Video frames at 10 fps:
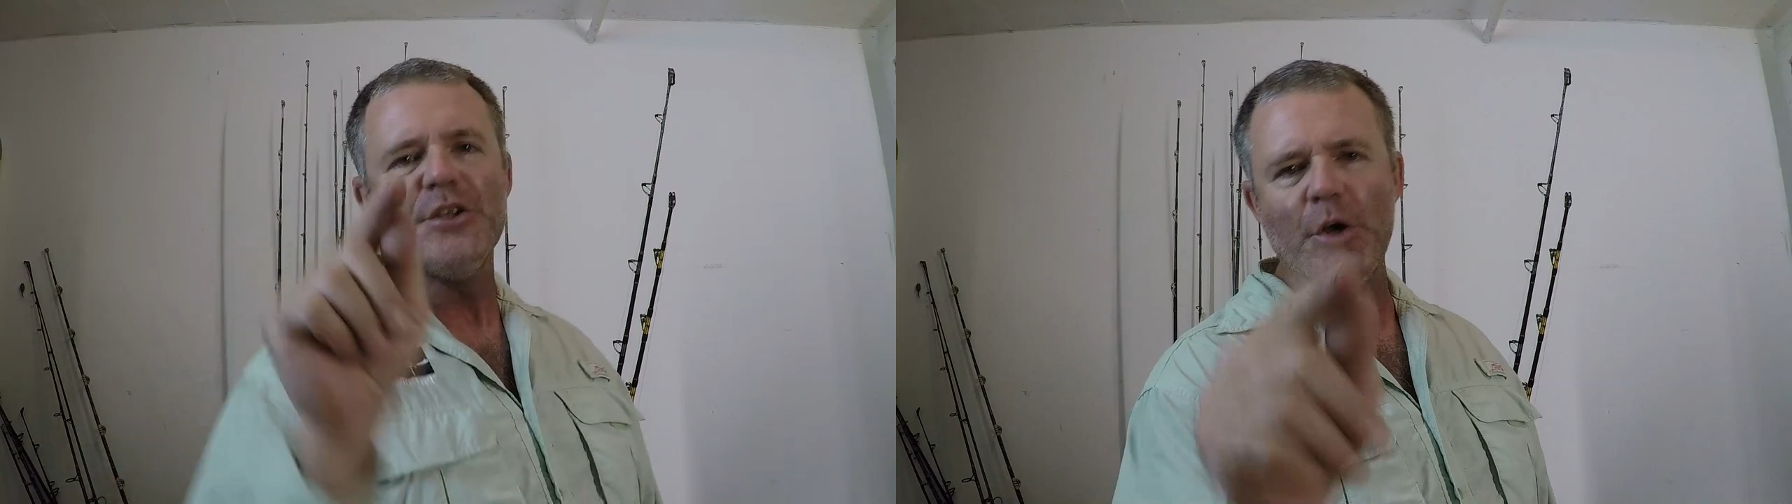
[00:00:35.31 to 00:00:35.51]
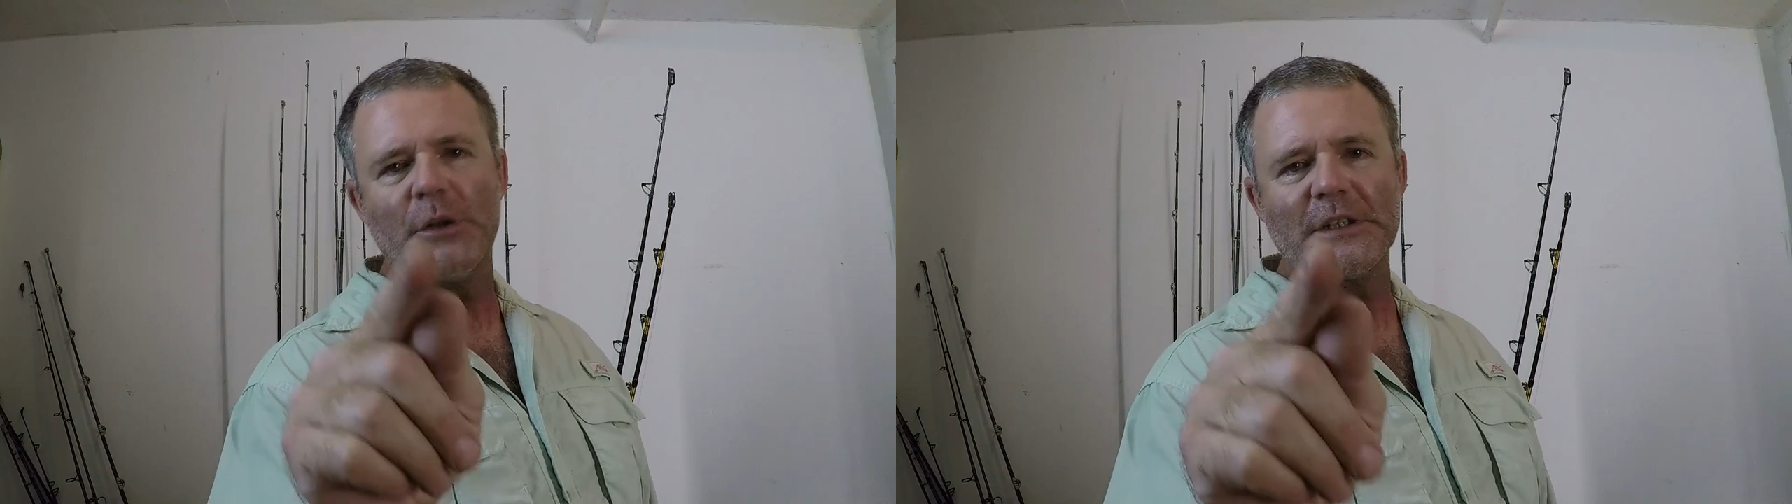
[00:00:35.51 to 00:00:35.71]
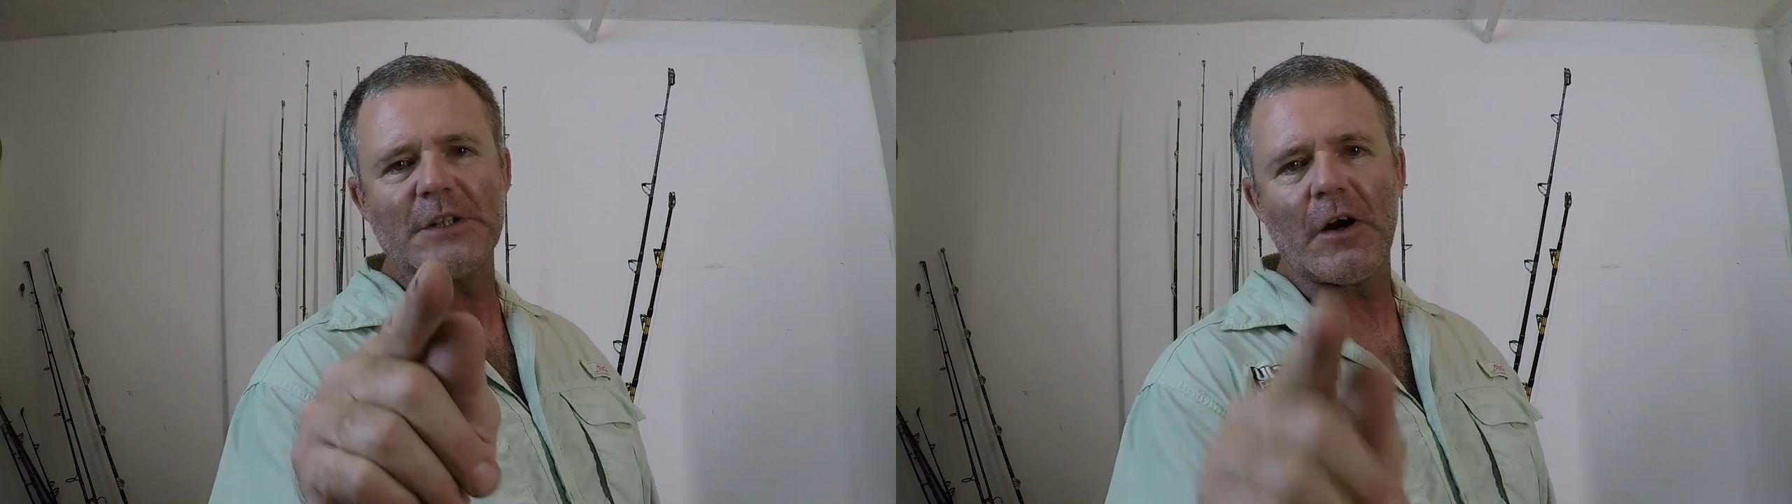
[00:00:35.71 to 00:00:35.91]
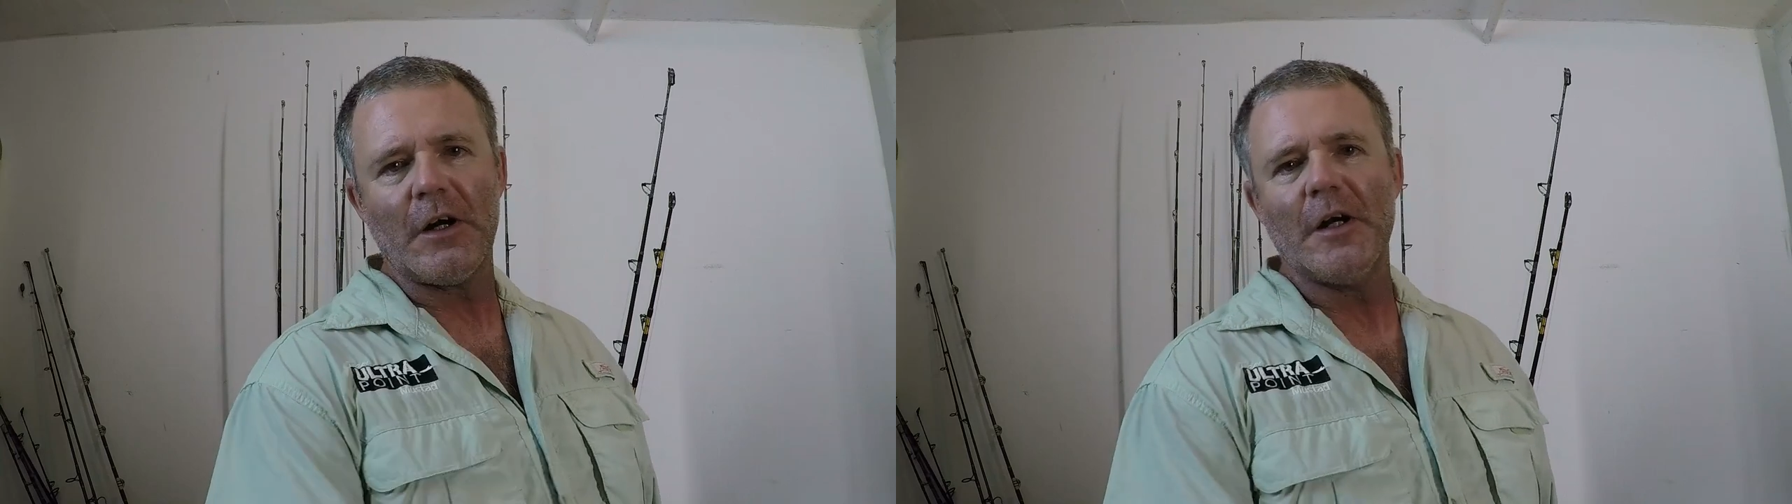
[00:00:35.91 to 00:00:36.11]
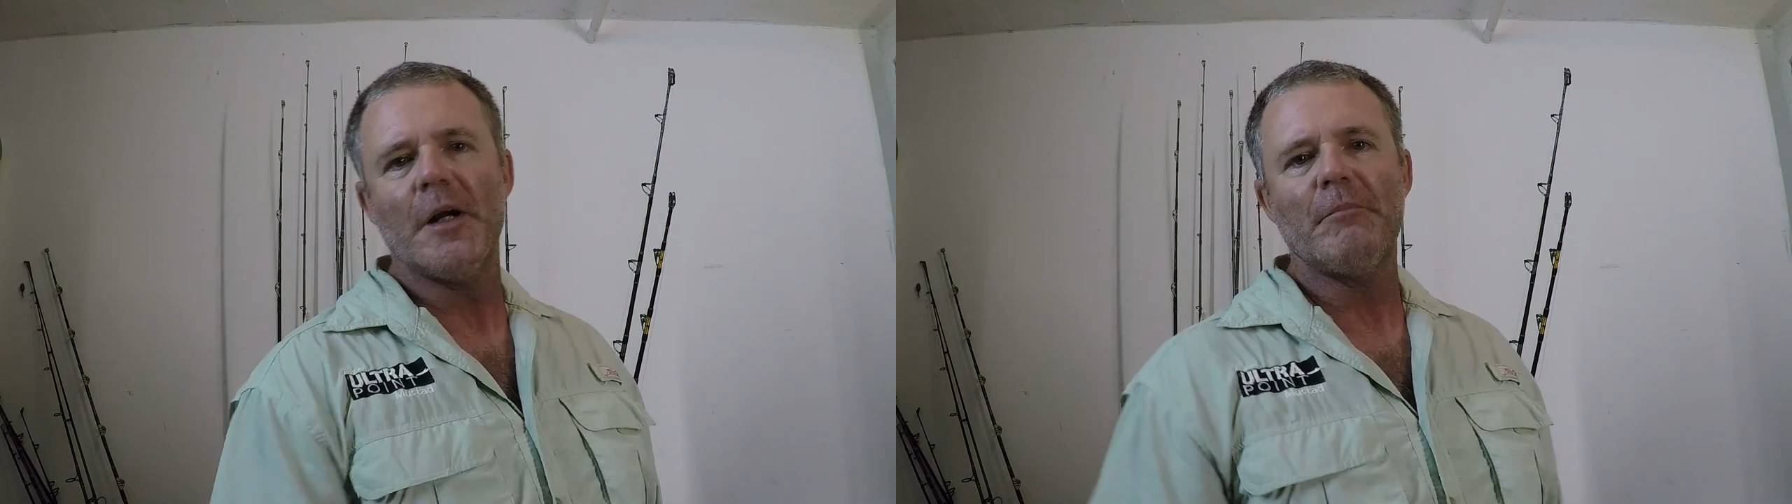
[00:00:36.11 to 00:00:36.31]
you can
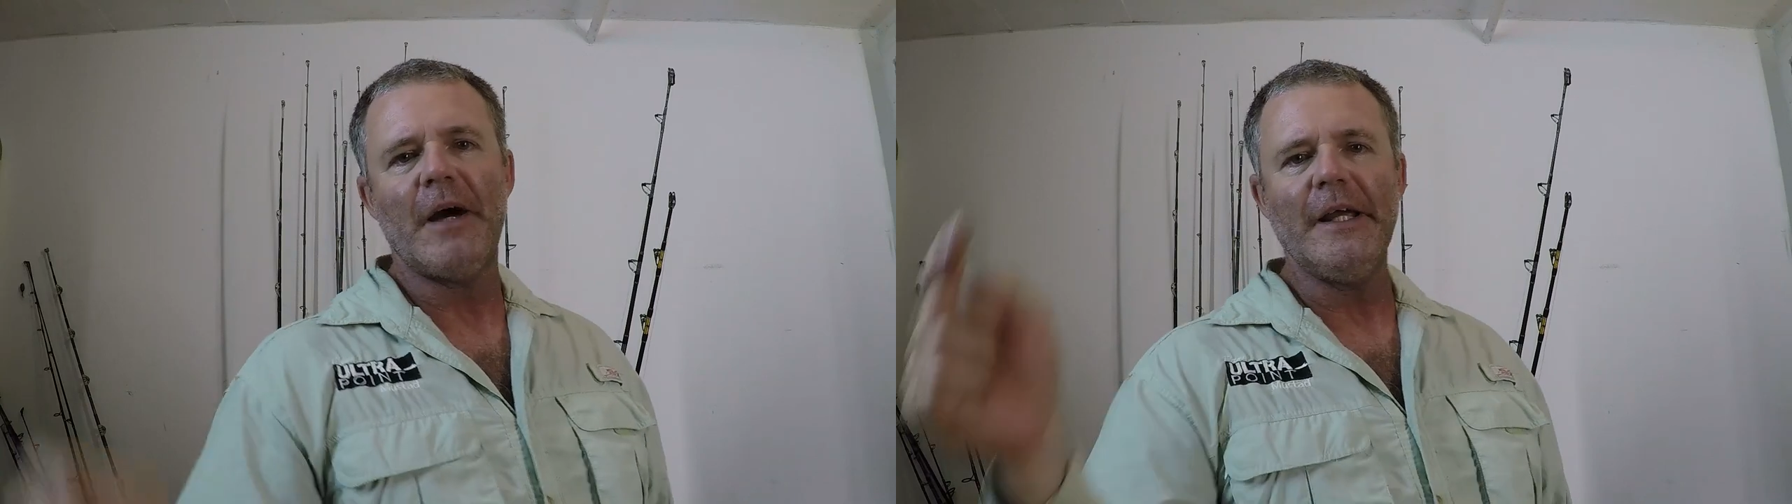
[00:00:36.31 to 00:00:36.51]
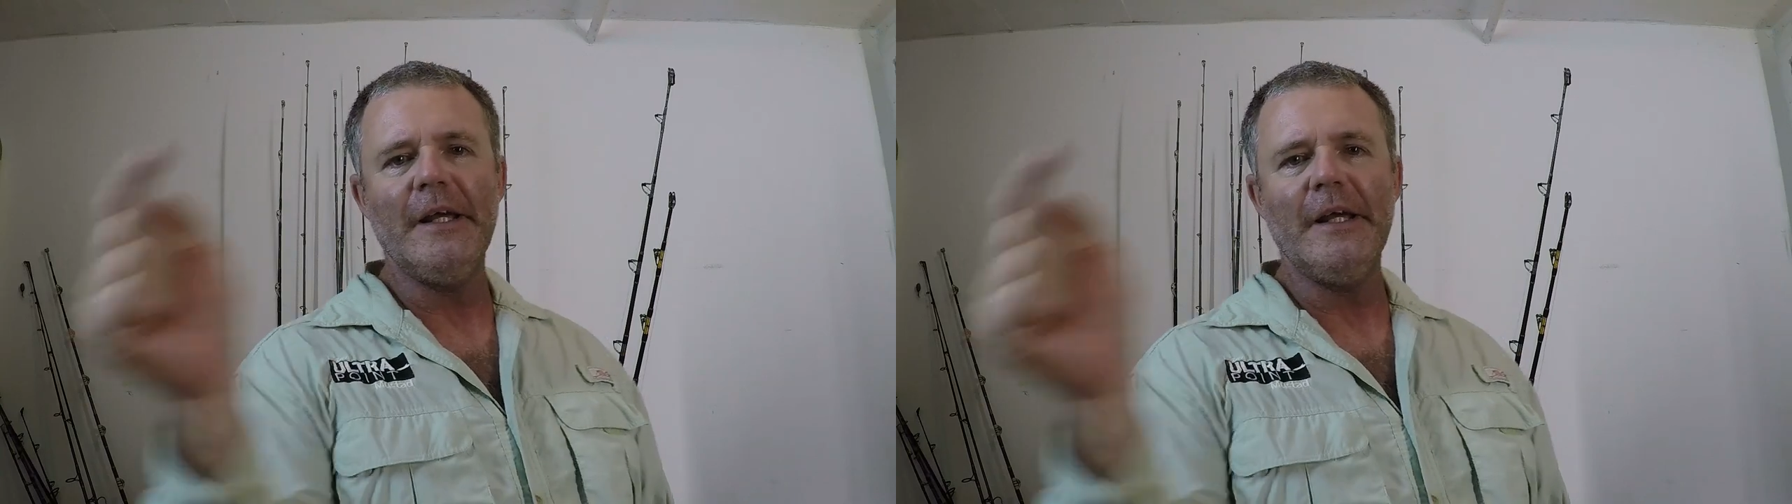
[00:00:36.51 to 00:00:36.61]
start by